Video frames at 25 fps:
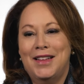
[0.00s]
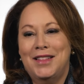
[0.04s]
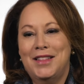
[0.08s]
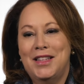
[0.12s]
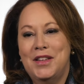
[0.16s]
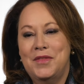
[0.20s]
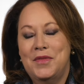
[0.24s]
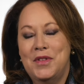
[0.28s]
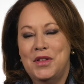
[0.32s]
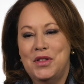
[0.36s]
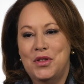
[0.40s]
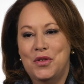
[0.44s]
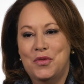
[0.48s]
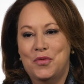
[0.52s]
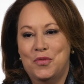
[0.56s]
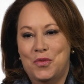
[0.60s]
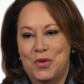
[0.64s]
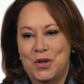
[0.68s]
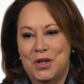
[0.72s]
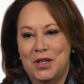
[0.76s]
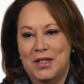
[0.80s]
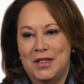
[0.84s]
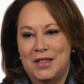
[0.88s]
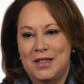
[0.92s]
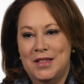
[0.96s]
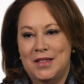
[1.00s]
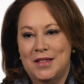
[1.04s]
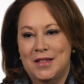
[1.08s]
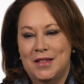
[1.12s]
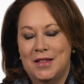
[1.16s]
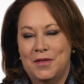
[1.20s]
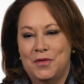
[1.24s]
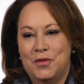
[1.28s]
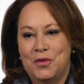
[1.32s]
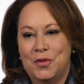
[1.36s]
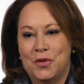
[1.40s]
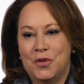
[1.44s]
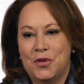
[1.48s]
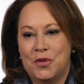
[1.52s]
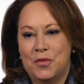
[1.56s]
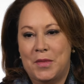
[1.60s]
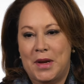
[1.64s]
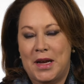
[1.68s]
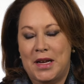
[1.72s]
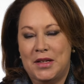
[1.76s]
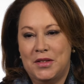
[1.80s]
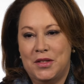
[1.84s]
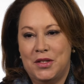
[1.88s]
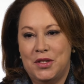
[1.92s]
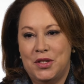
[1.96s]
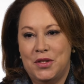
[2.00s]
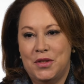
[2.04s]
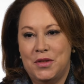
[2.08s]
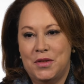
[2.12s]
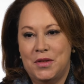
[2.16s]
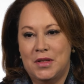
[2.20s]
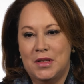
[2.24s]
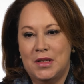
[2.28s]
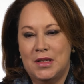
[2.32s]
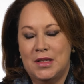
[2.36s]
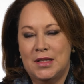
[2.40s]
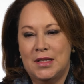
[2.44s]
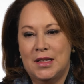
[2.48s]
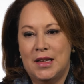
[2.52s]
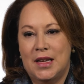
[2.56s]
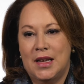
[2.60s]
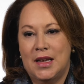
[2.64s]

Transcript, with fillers: I live in the woods of northern Massachusetts,